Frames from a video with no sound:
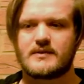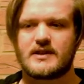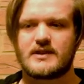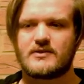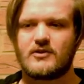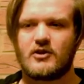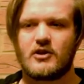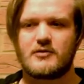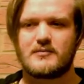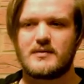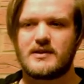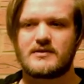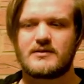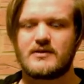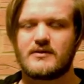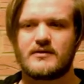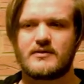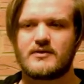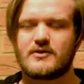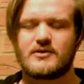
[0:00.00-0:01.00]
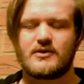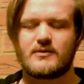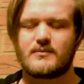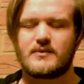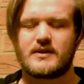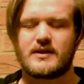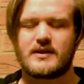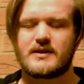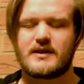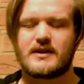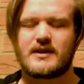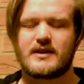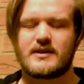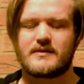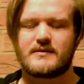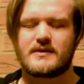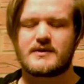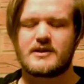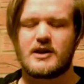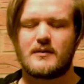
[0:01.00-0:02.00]
disarm it, you have to do something with it, I think you
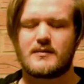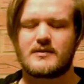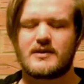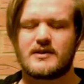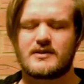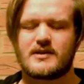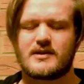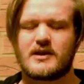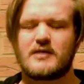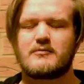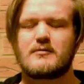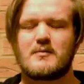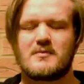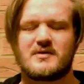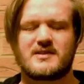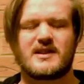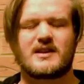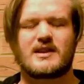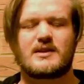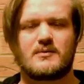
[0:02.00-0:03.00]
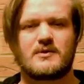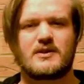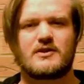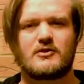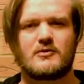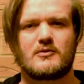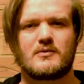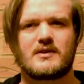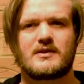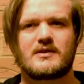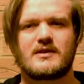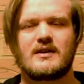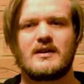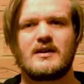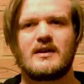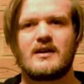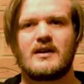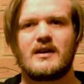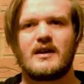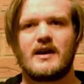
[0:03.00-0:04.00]
have to sabotage it, I can't remember exactly what you do with it.
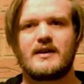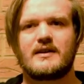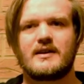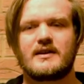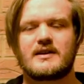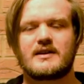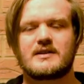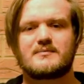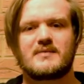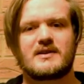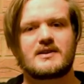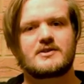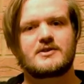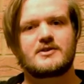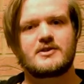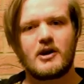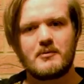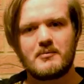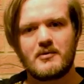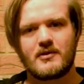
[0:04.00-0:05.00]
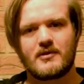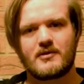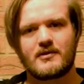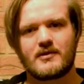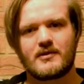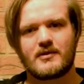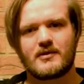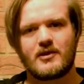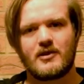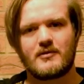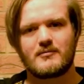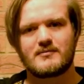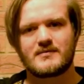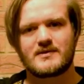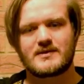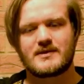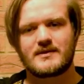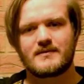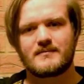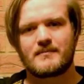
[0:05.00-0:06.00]
And then this big chopper
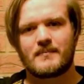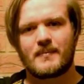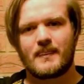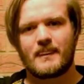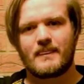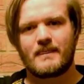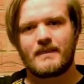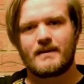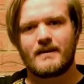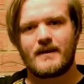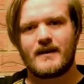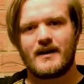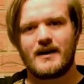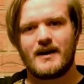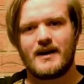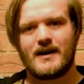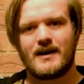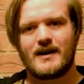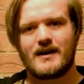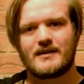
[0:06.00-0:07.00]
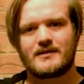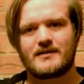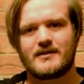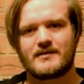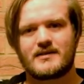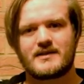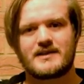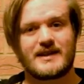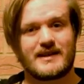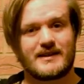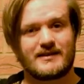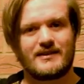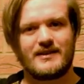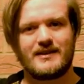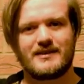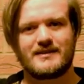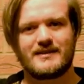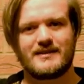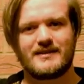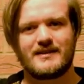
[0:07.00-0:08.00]
comes, and you have to take it
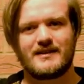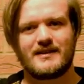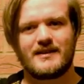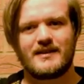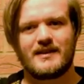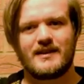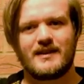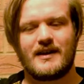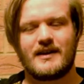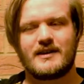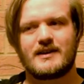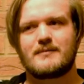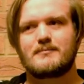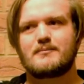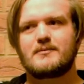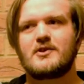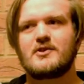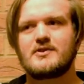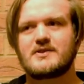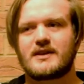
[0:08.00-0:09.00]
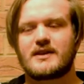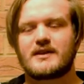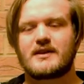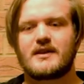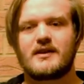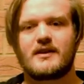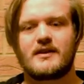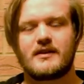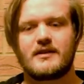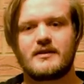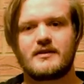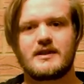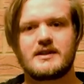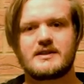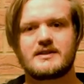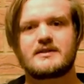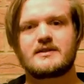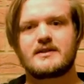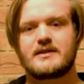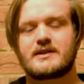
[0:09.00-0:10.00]
down, and the music.
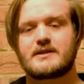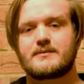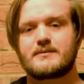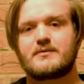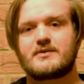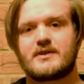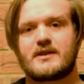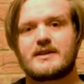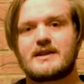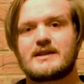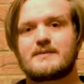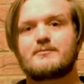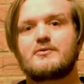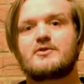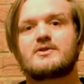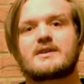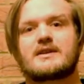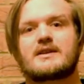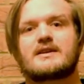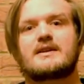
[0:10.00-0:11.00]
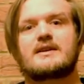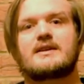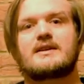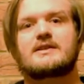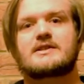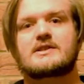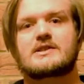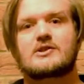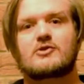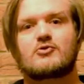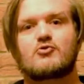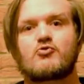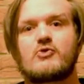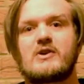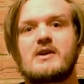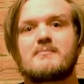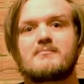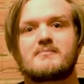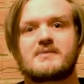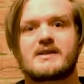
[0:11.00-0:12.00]
Listen to this music. This music
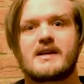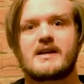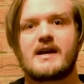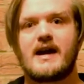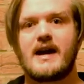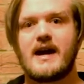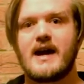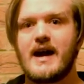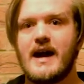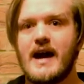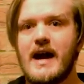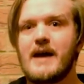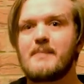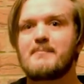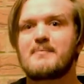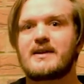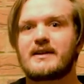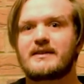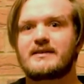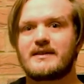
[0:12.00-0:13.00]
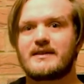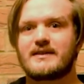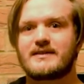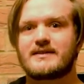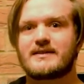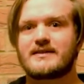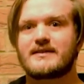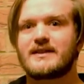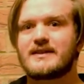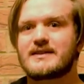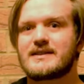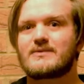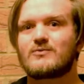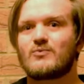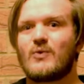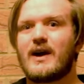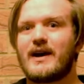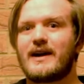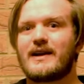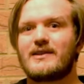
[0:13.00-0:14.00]
screams epicness. This is
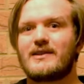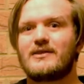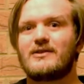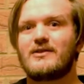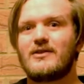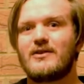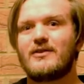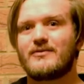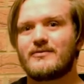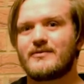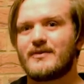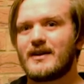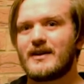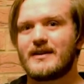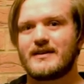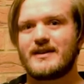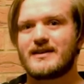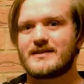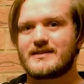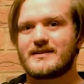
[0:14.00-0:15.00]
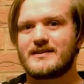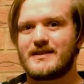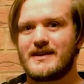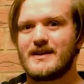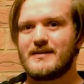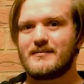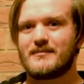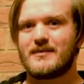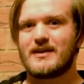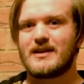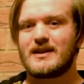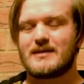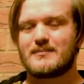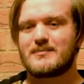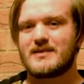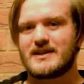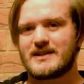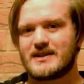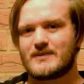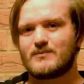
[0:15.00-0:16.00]
why I love this game, the
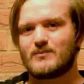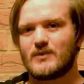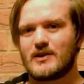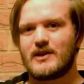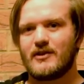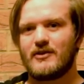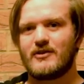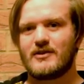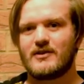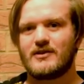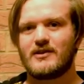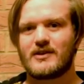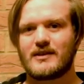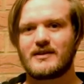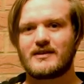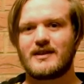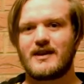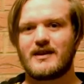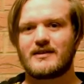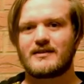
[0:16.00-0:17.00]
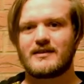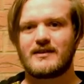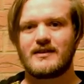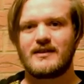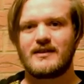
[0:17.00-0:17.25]
PlayStation 1 era. Look at that.